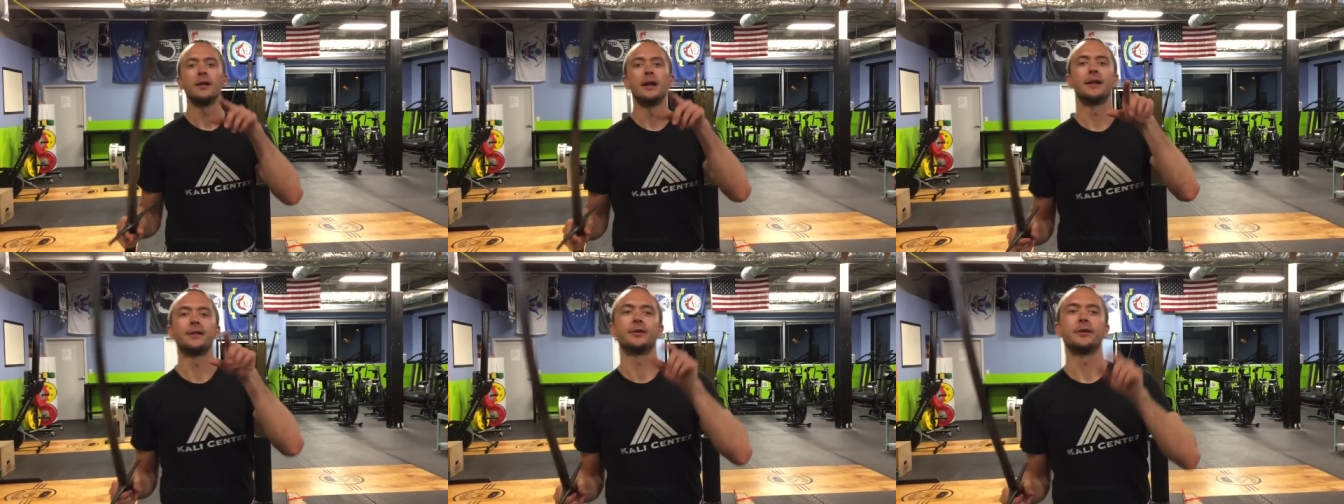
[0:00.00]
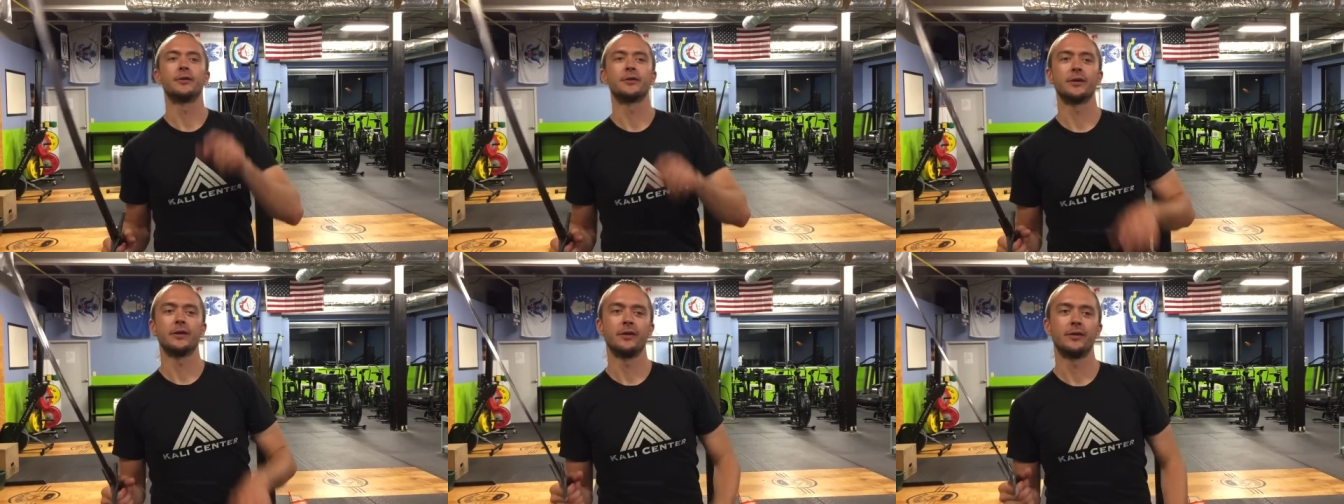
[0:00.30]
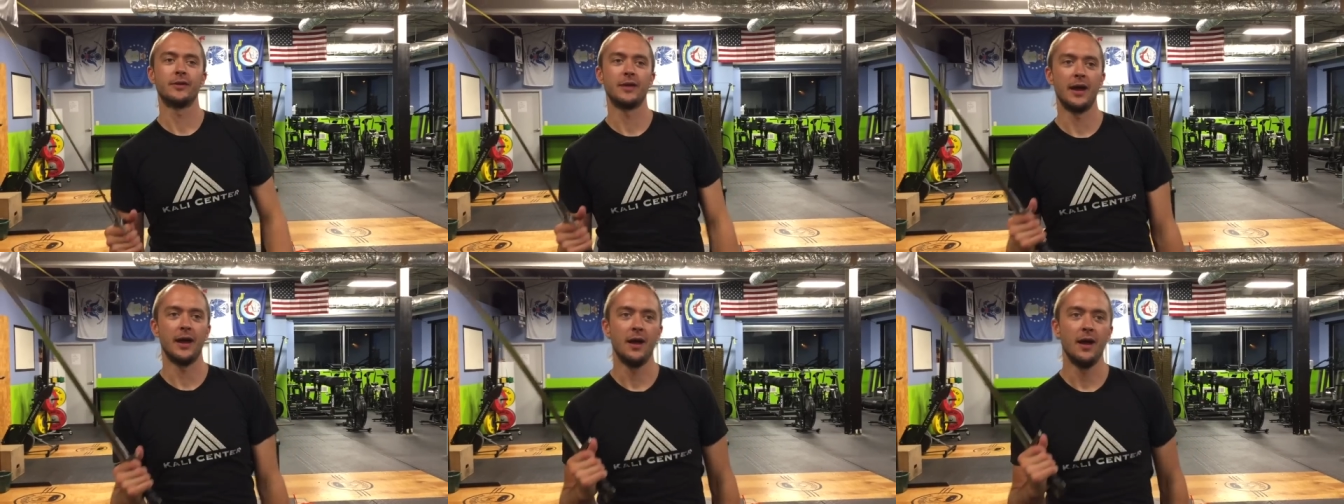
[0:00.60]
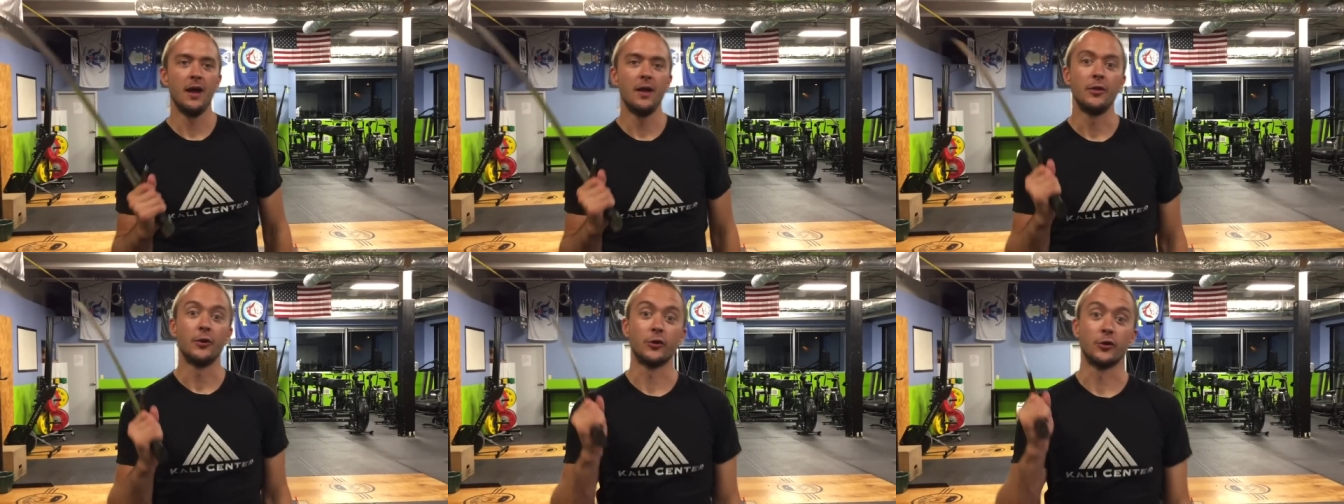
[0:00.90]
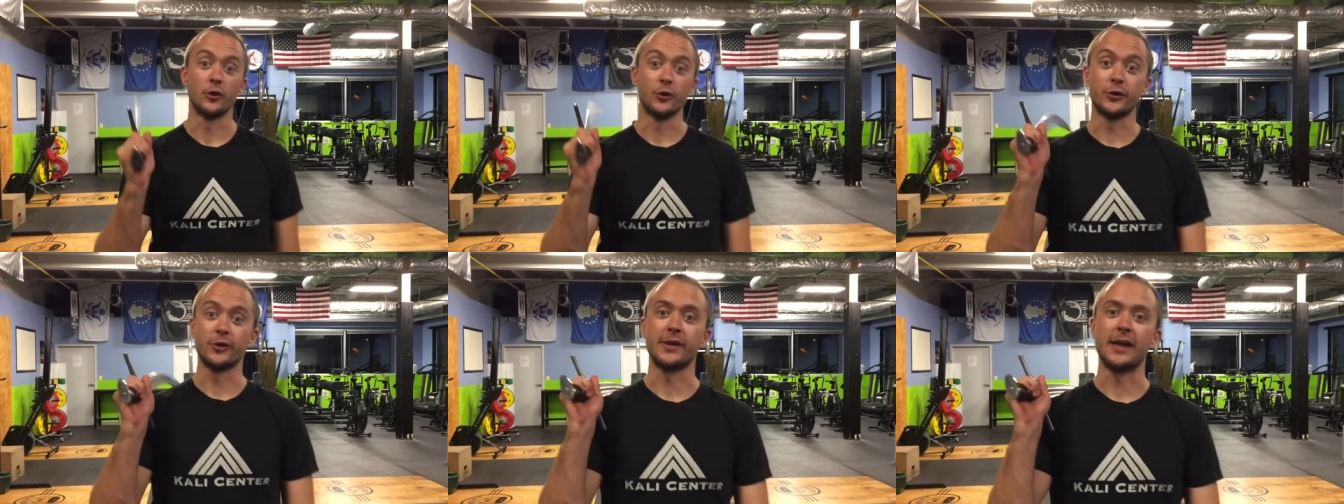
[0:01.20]
That's what I was gonna say.
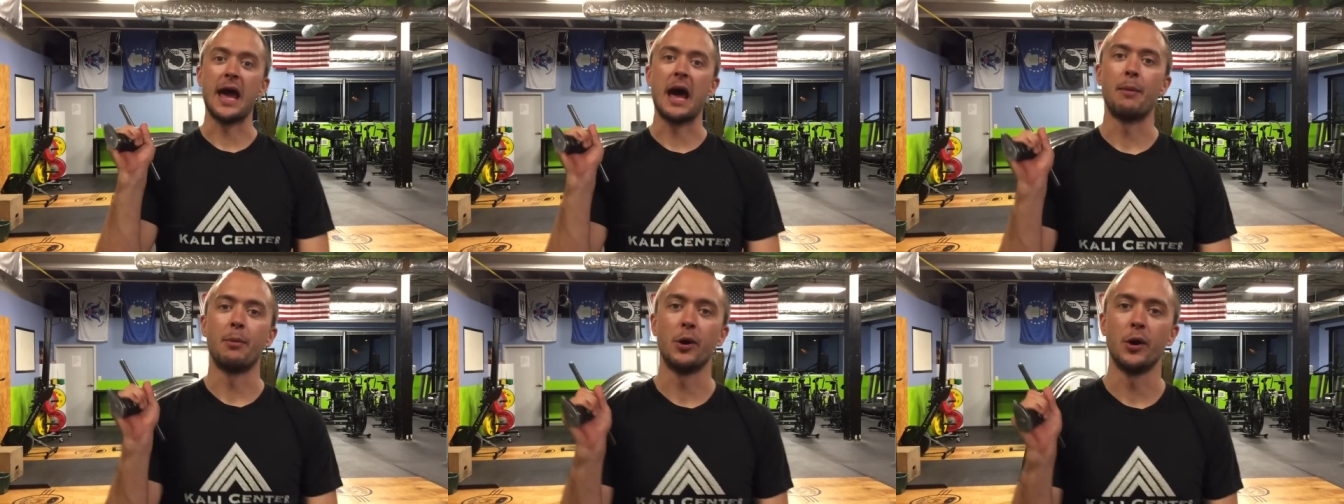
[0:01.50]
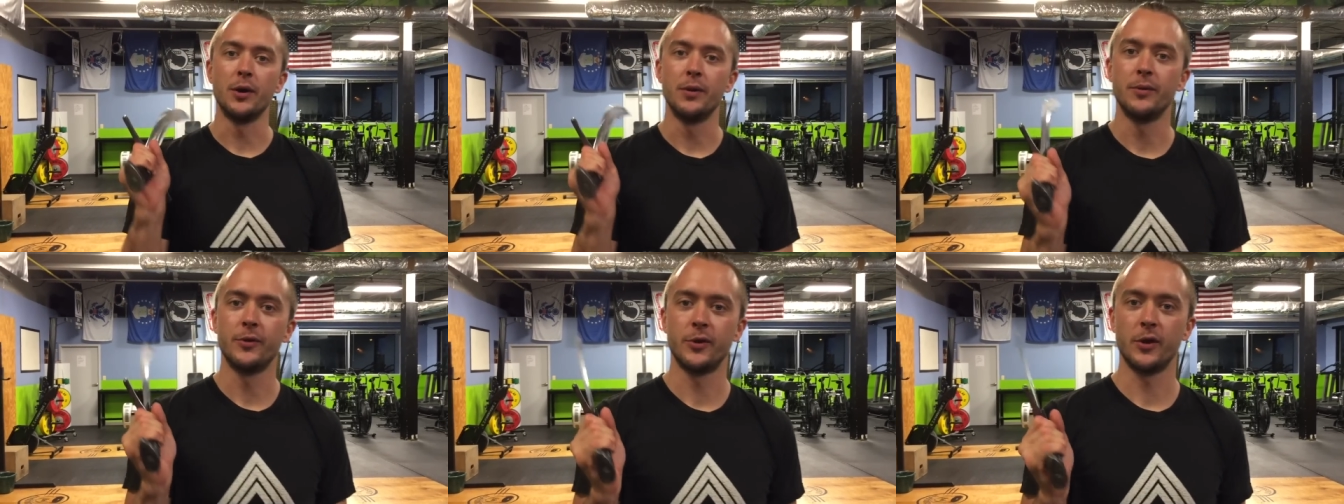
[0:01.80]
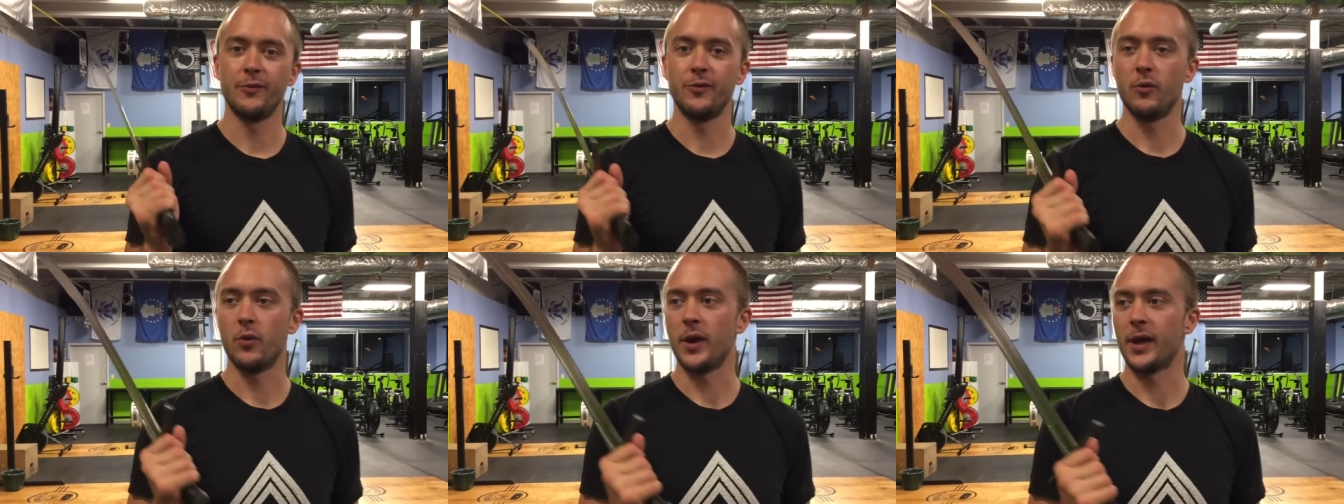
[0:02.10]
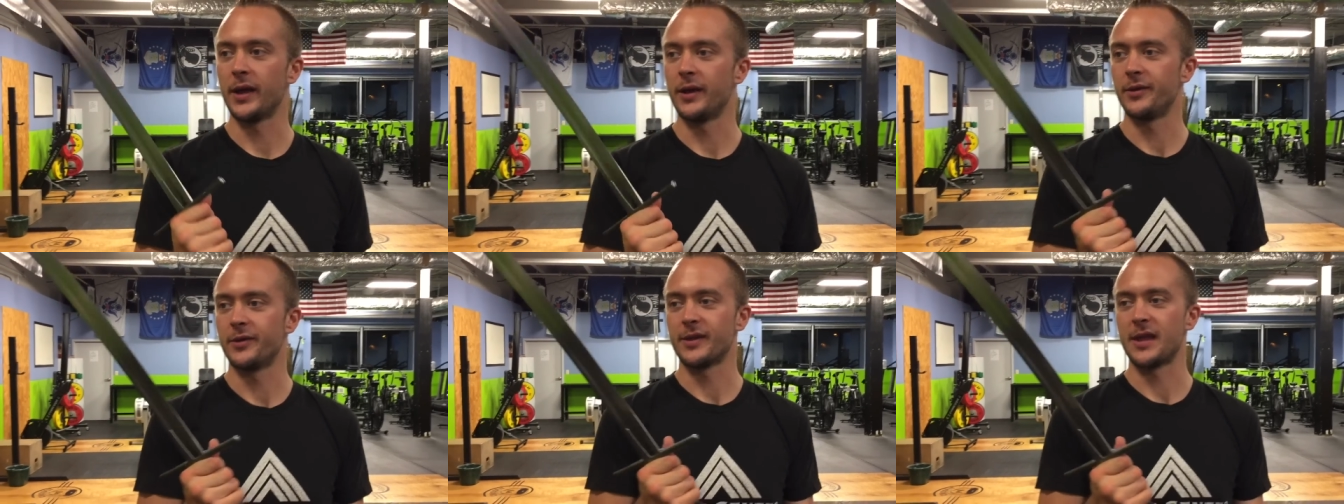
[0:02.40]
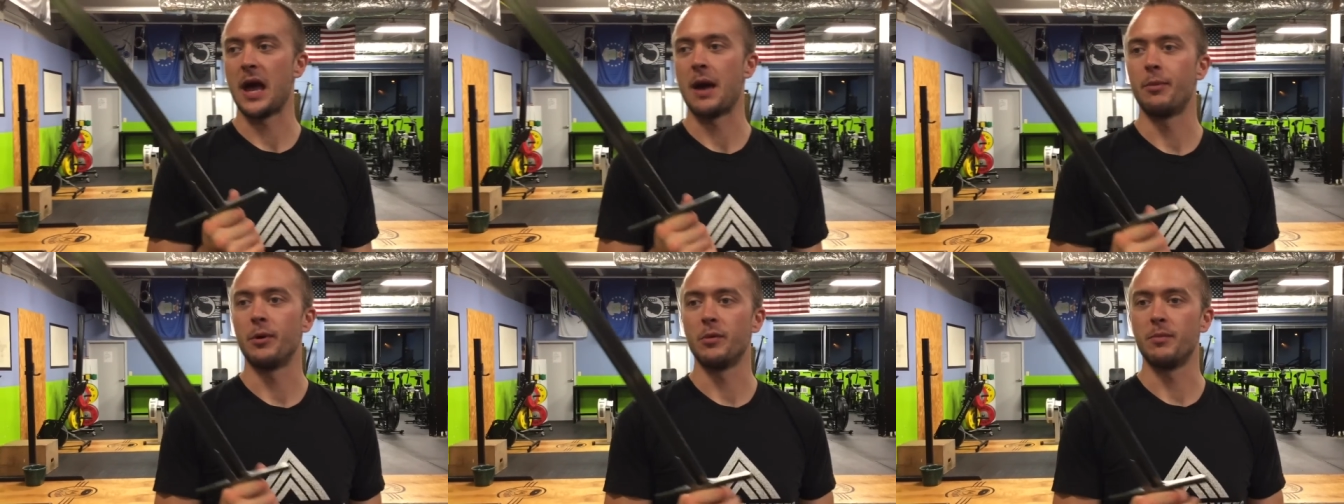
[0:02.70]
There's no scabbard, so if you wanna get a
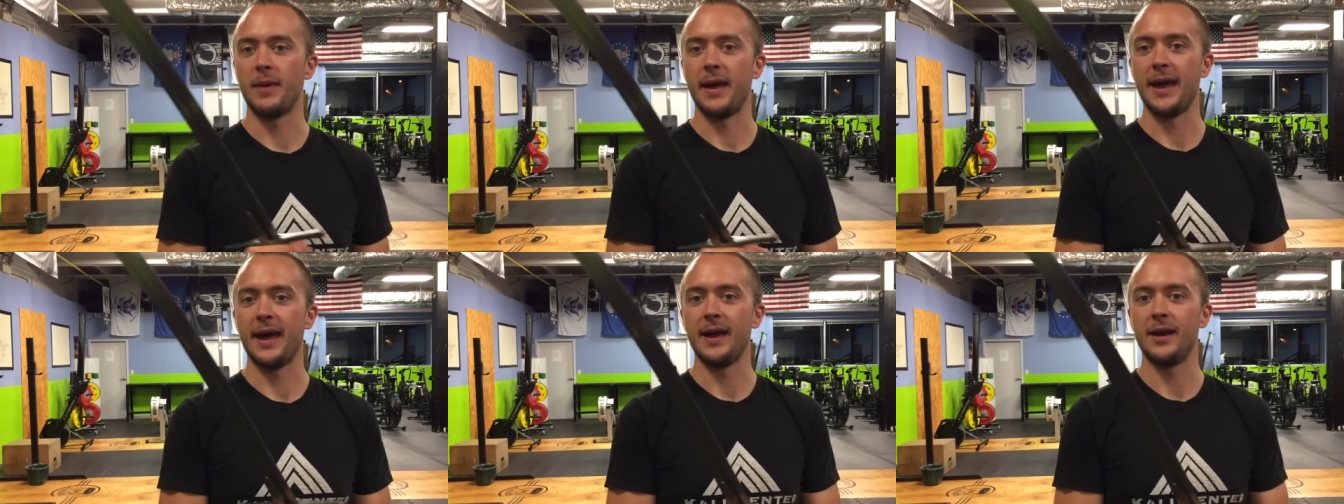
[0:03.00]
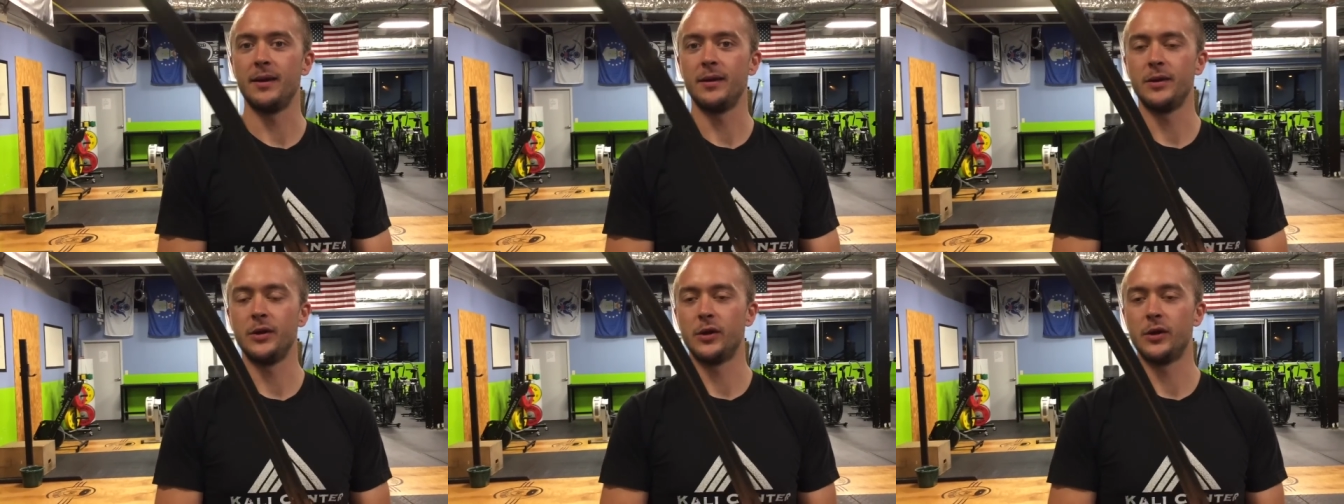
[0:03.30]
scabbard made,